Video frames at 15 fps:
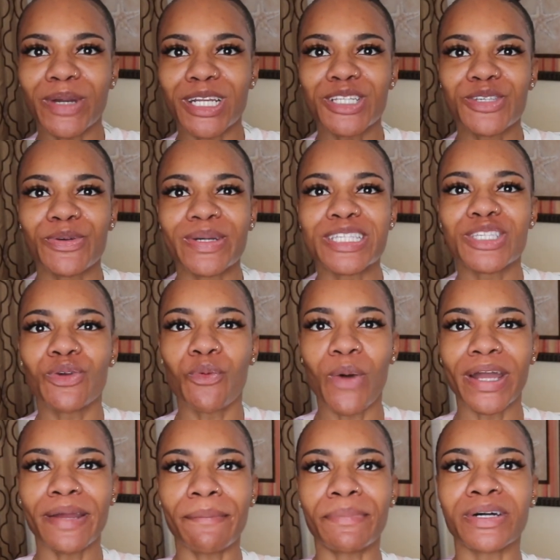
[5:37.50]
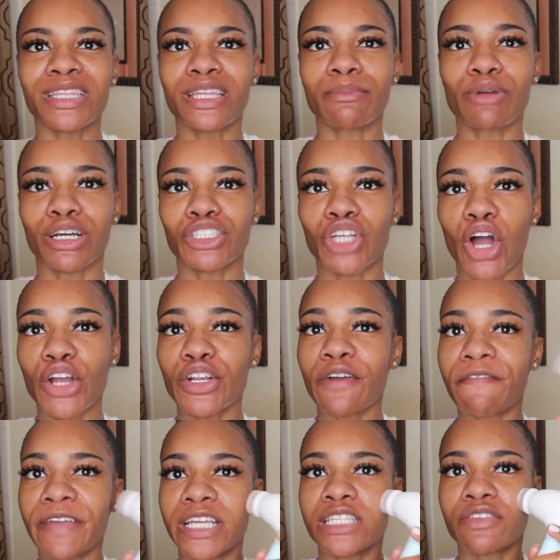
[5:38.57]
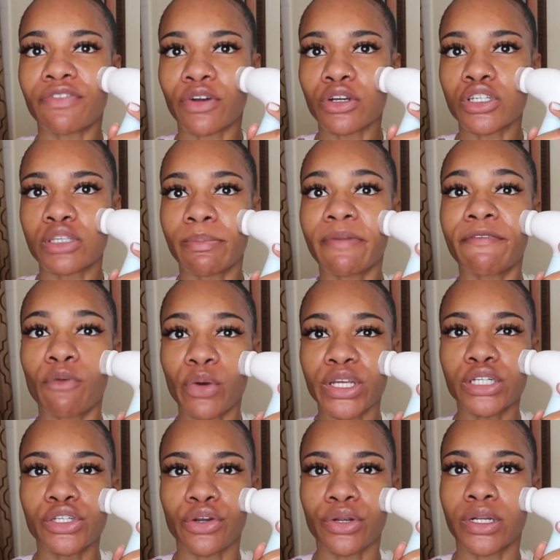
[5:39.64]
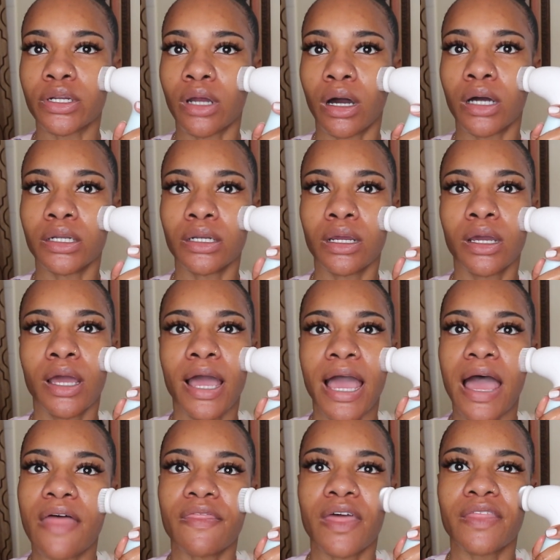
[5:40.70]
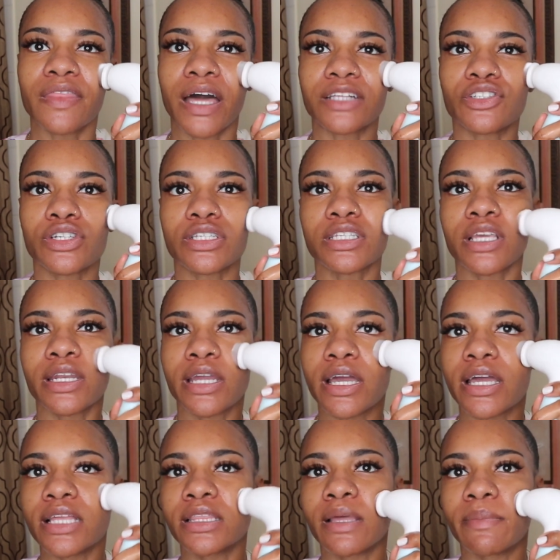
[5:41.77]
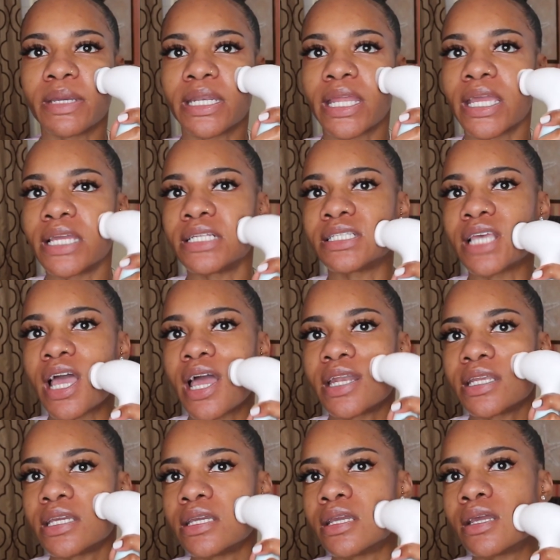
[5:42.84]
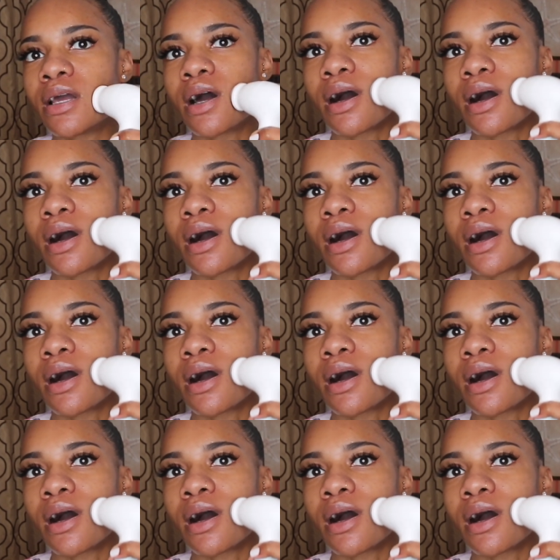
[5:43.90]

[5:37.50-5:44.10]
to do is you want to put the brush on your face first before you turn it on, and then that's just going to eliminate any